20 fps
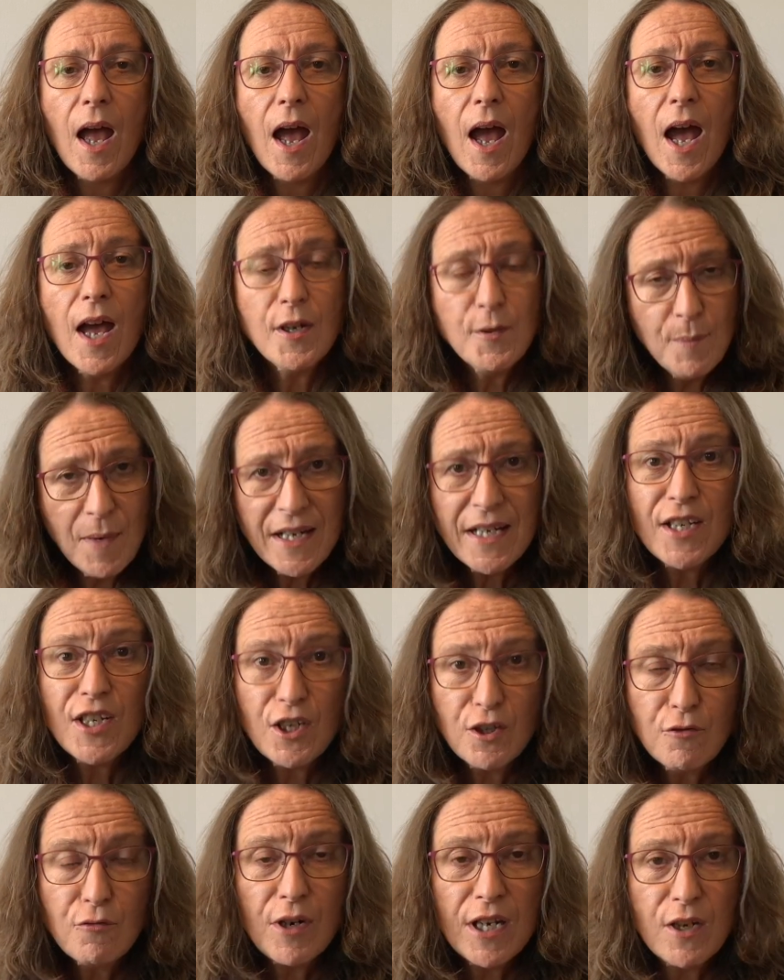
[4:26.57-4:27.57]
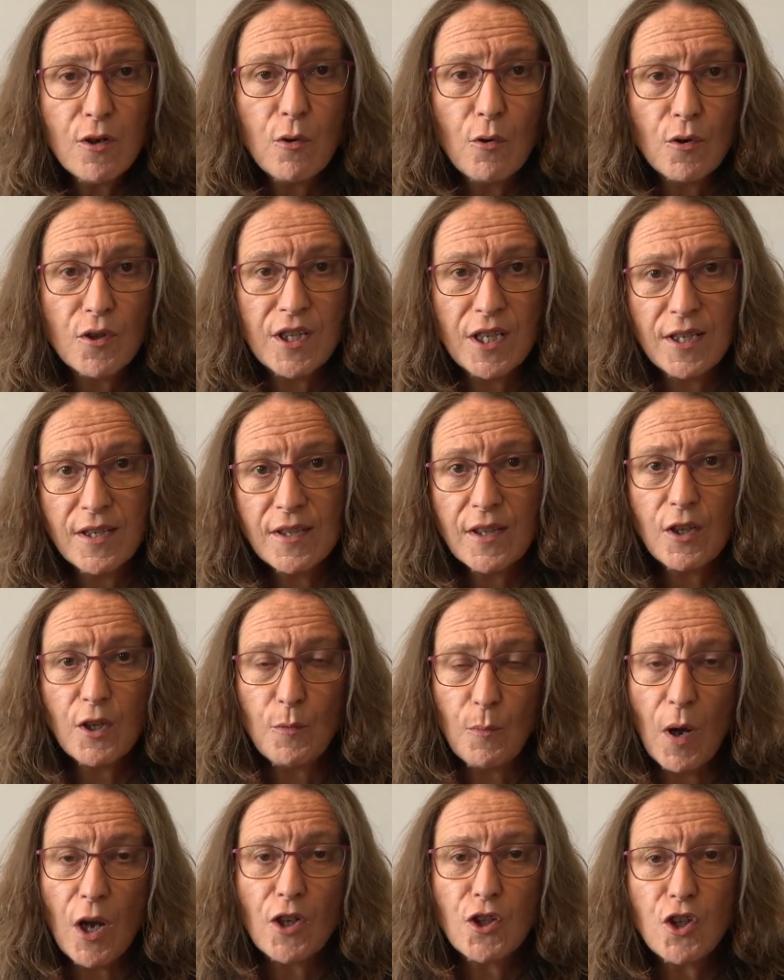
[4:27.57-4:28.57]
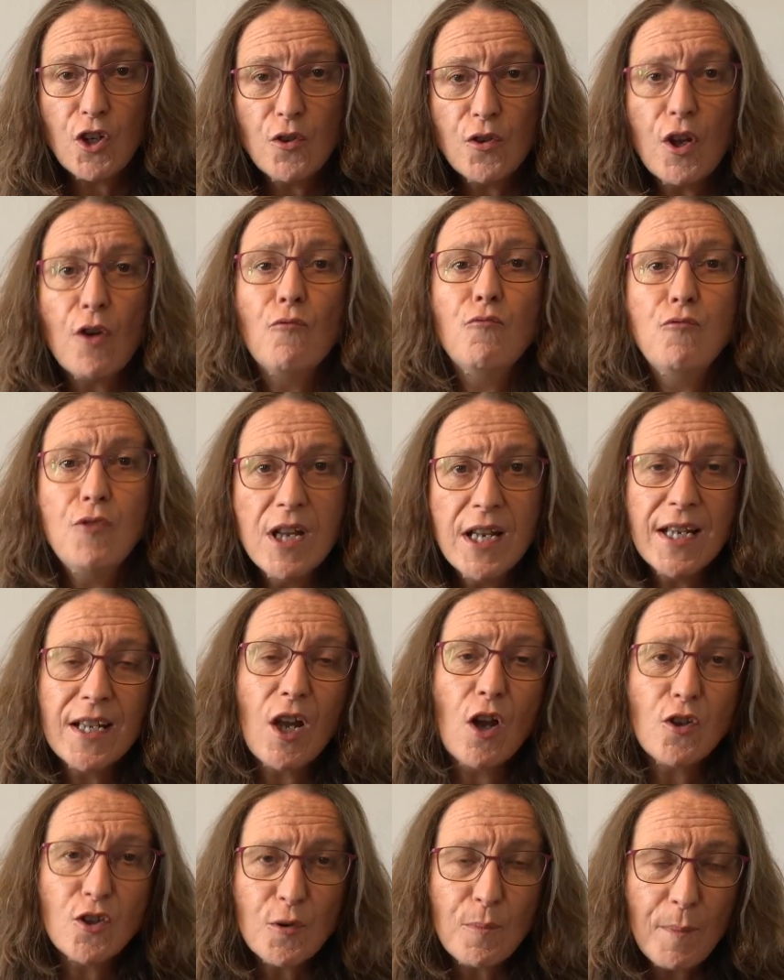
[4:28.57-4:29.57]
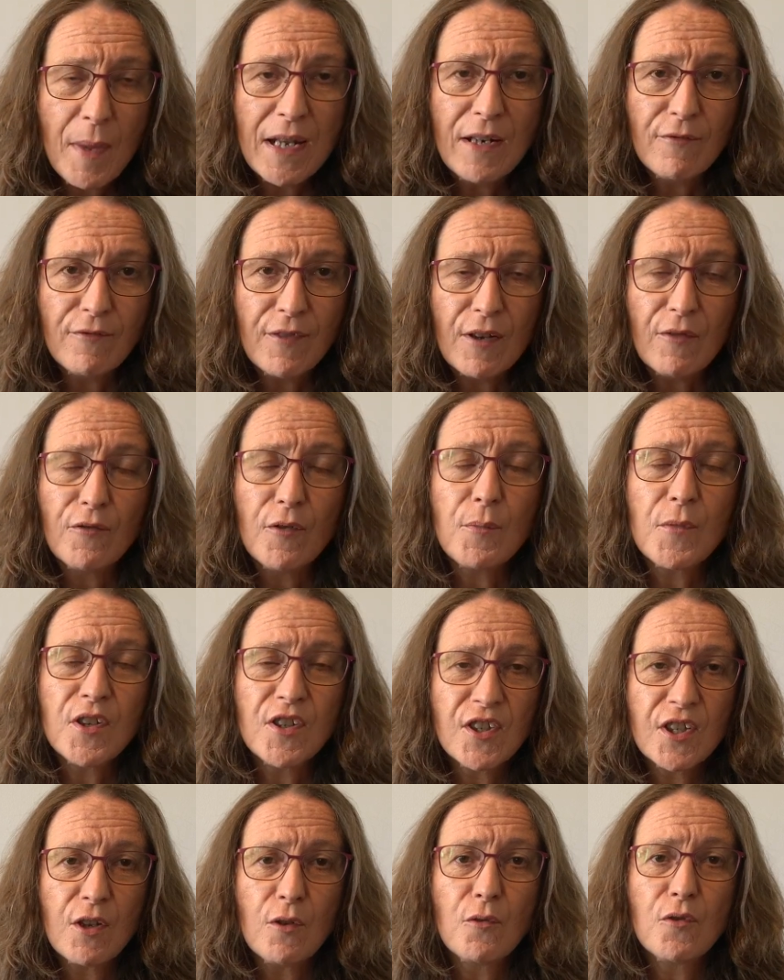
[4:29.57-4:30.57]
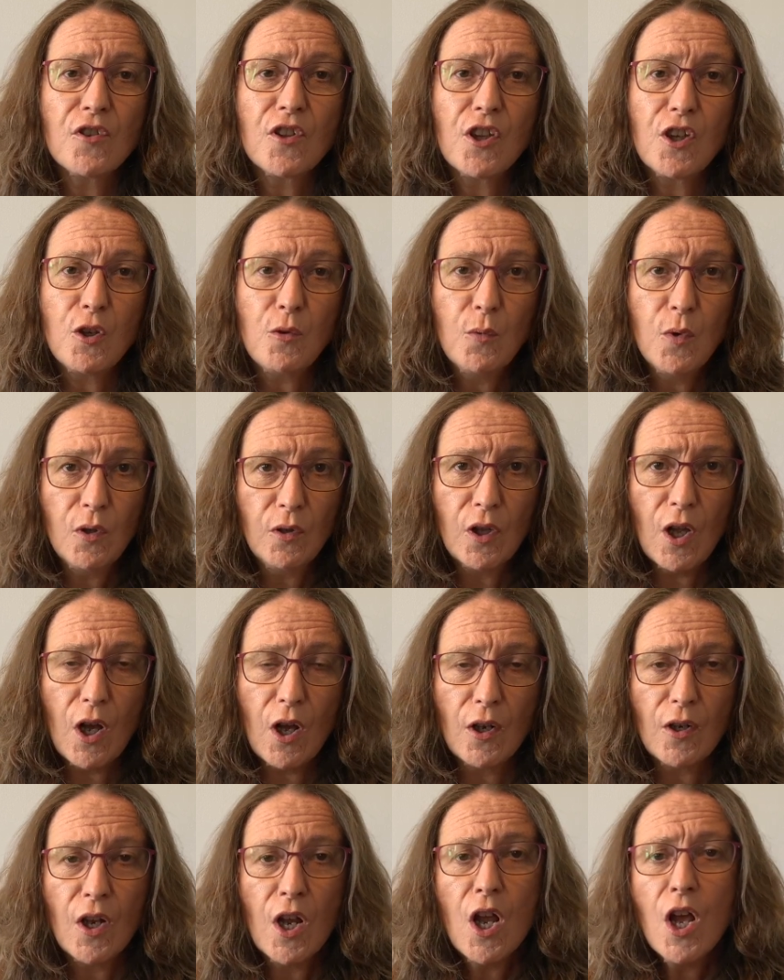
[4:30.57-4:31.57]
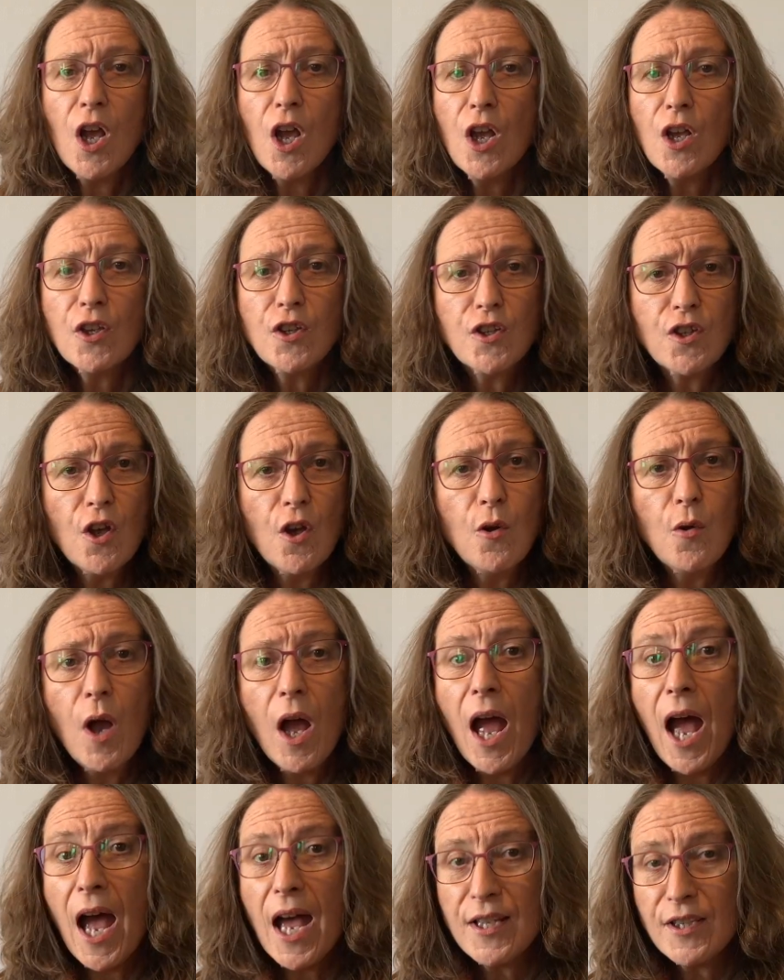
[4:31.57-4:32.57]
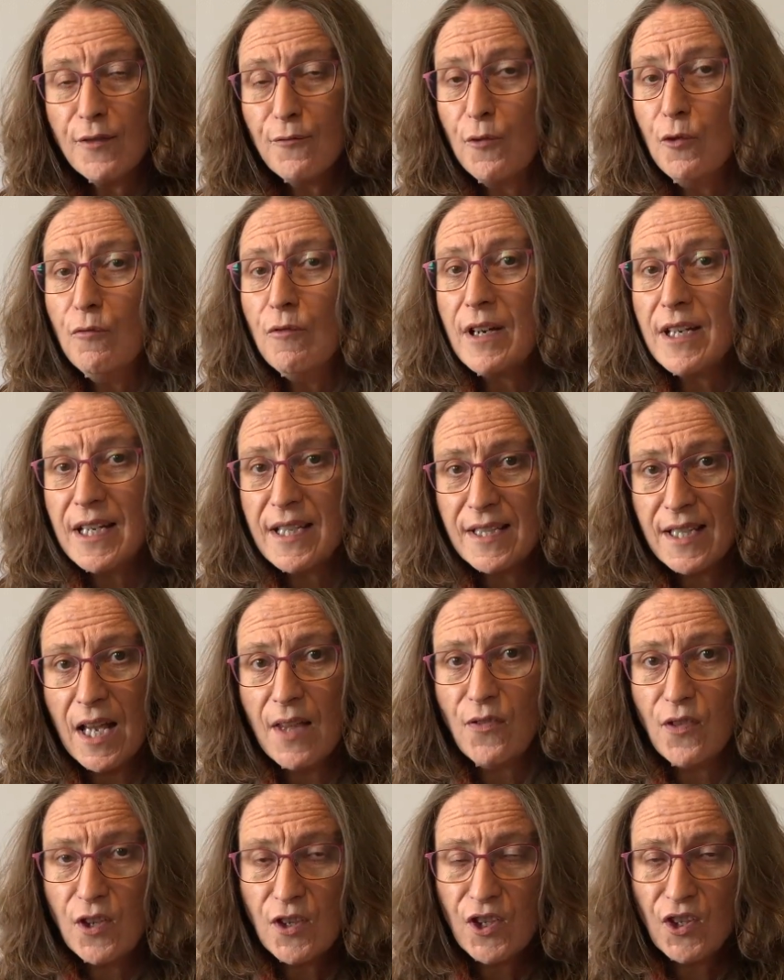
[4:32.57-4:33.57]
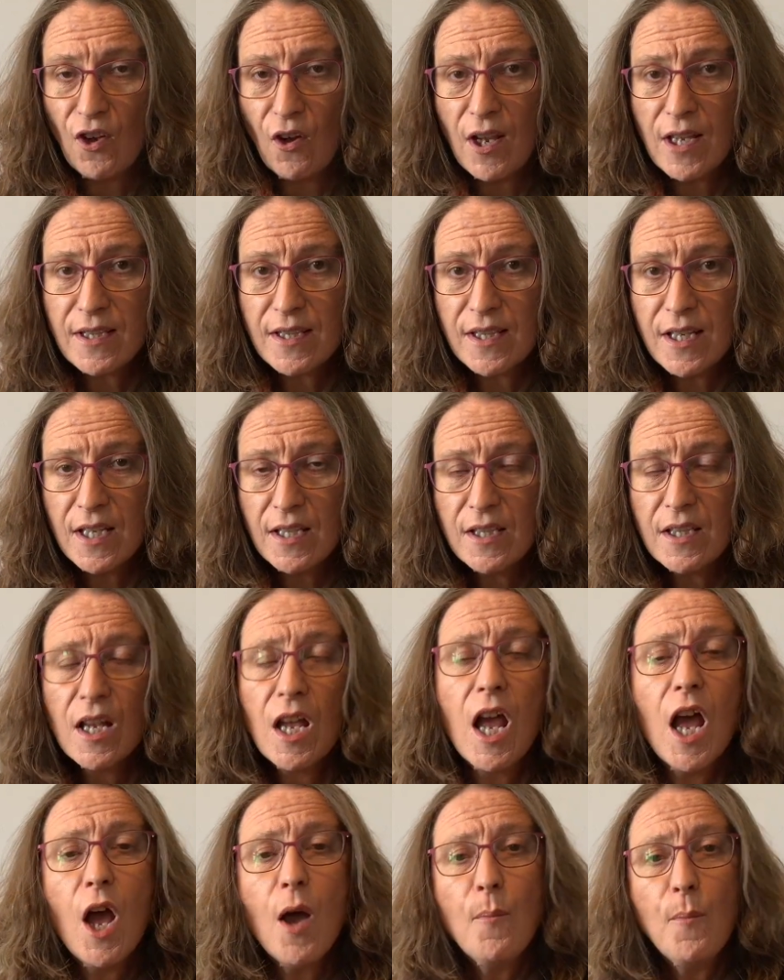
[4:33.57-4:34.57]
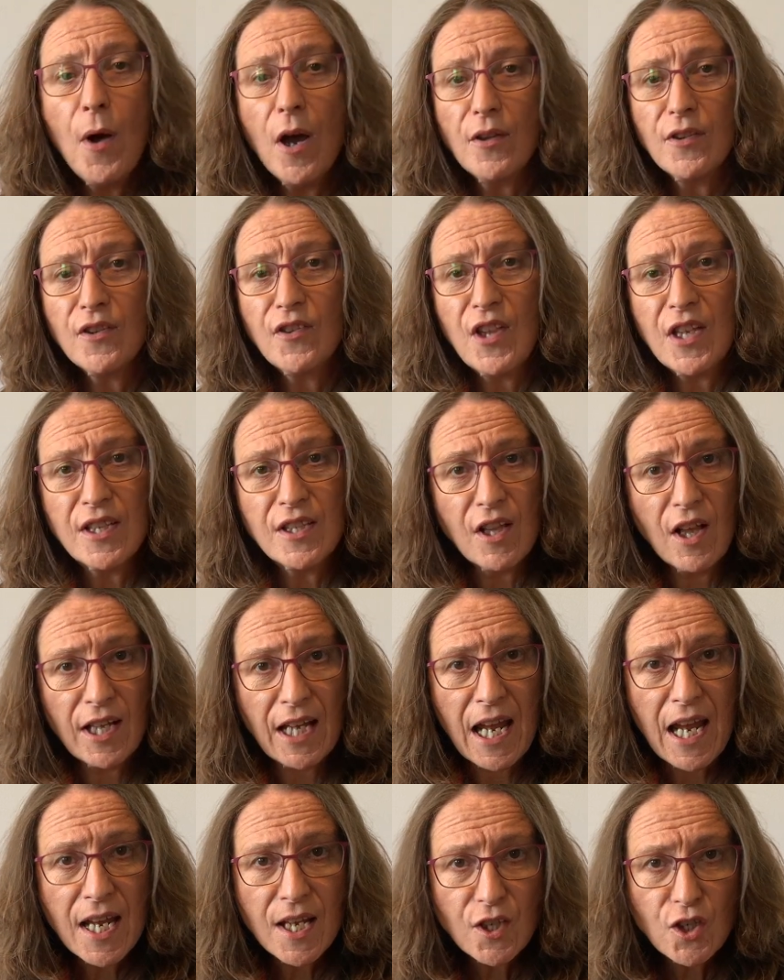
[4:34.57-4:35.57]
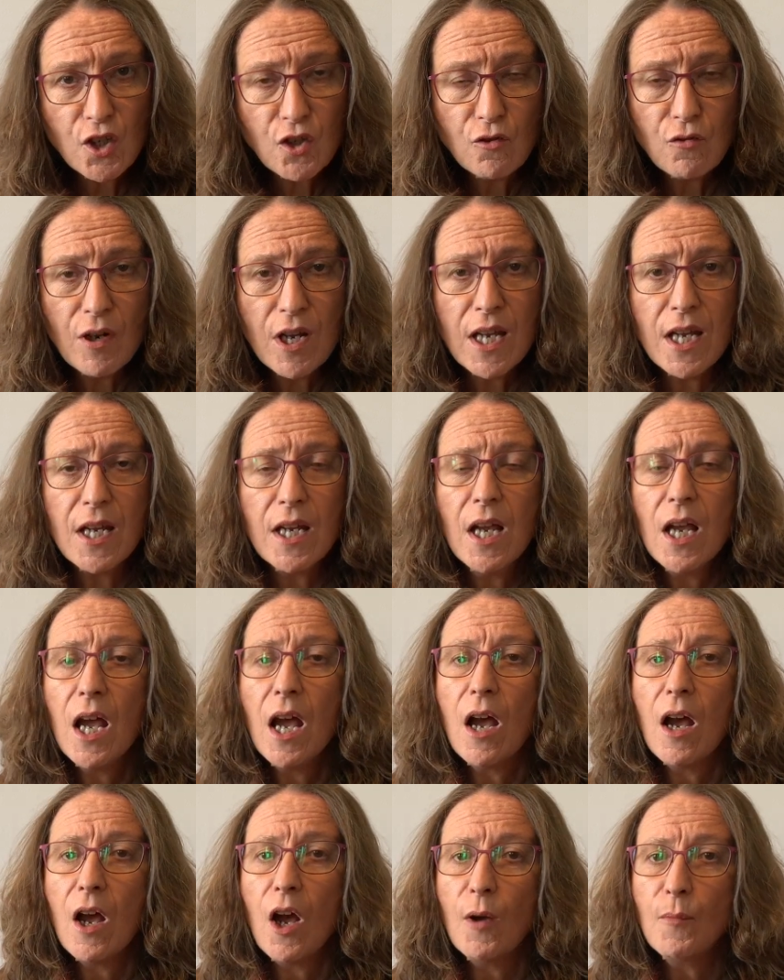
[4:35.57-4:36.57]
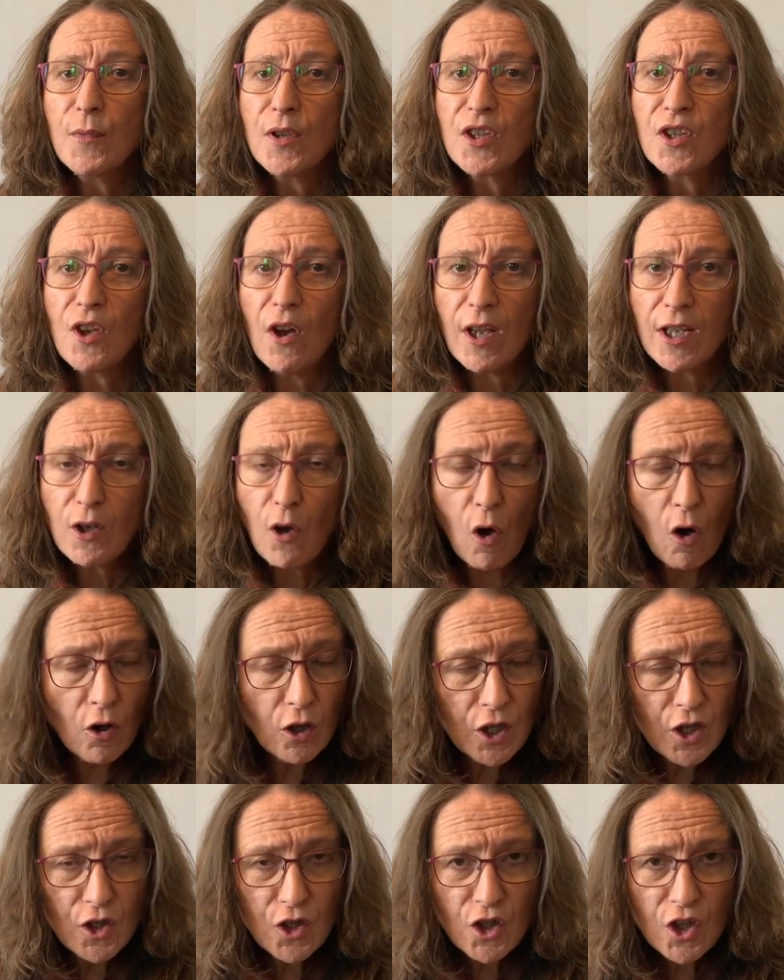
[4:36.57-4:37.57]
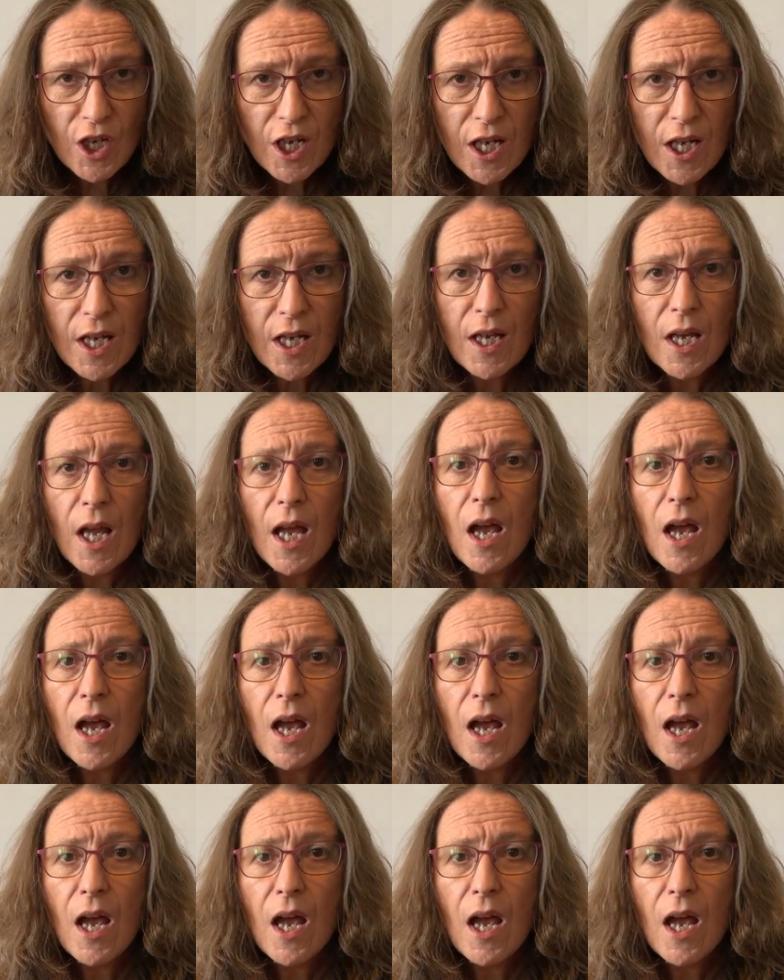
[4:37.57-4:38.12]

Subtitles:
And many degree courses that you might choose are really going to benefit from the skills that you will learn. So as I've already said, the sciences, but things like history, psychology,